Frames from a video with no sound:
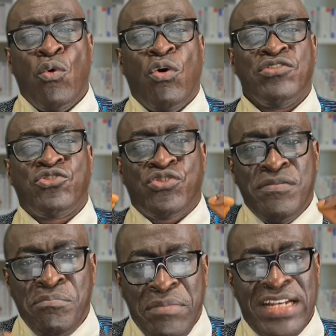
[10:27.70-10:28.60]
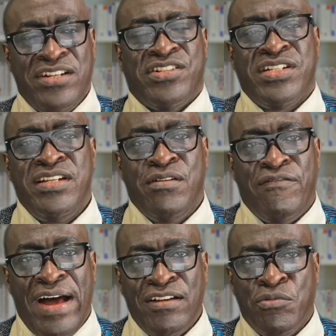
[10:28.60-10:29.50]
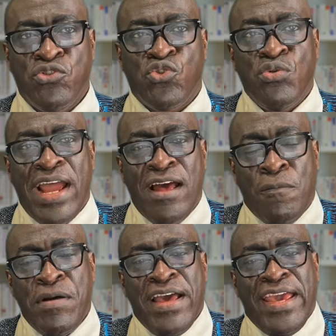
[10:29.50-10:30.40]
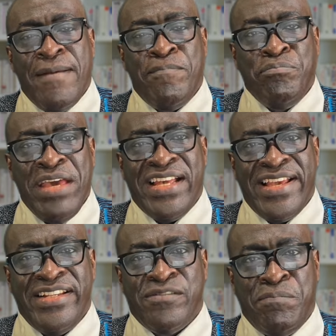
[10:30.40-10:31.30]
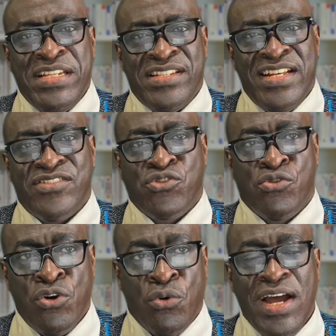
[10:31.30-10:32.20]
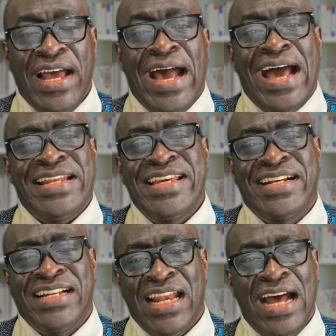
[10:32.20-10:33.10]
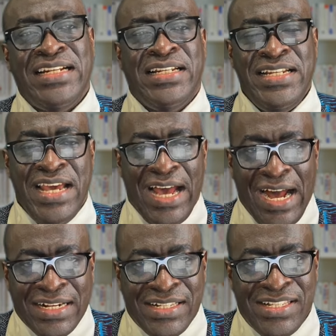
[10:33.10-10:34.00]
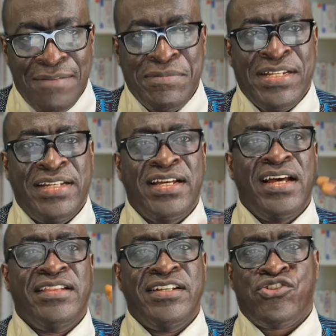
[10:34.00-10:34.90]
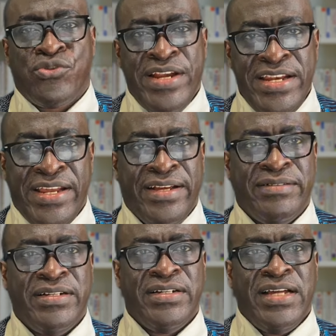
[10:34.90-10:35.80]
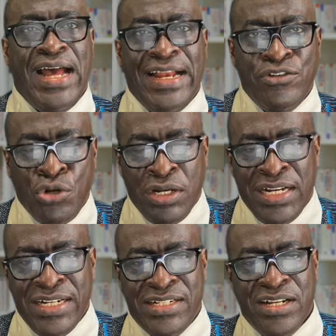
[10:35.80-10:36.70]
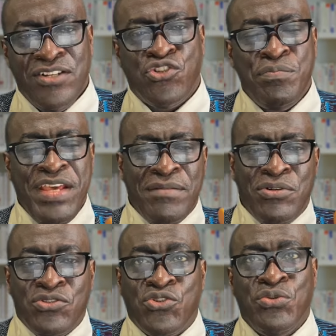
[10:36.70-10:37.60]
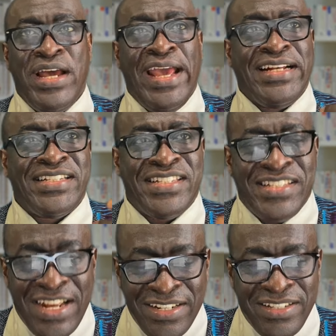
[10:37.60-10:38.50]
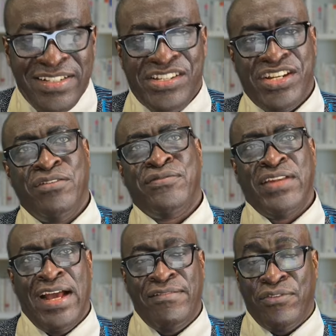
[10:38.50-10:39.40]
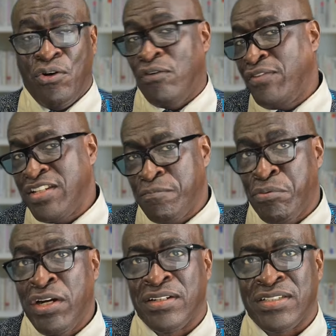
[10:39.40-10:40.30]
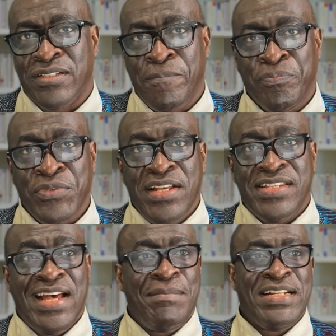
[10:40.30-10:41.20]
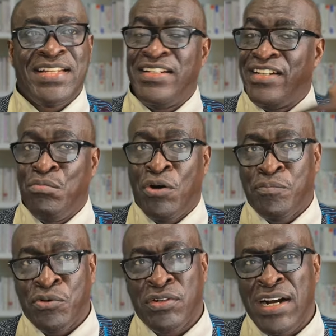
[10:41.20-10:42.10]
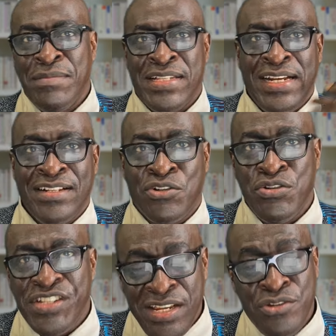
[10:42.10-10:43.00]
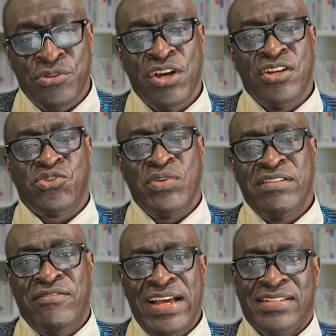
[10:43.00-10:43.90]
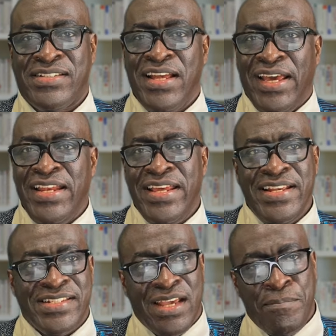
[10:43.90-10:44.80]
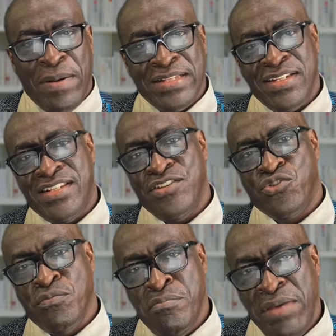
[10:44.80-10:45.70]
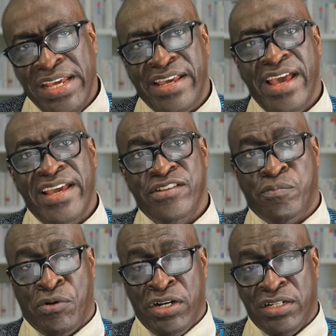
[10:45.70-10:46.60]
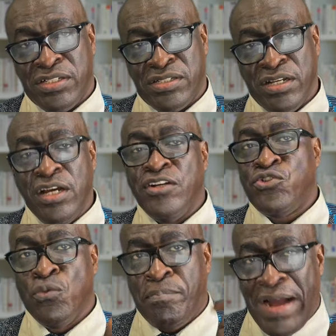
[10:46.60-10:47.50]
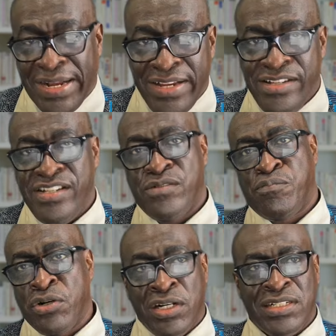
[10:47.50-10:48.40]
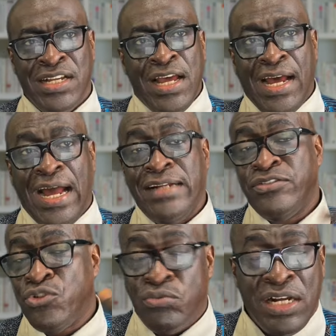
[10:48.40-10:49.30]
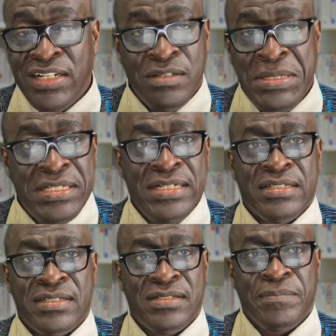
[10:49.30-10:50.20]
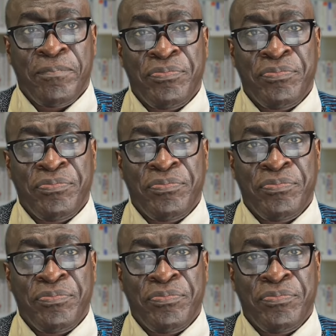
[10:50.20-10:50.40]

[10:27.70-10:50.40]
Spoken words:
was tremendously valuable to help him make his business grow. And he gladly accepted the training and knowledge to be able to extend the shelf life of his products. Sam attended more programs and has continued to invest in his capacity to make his products, to package his products, and to run his business.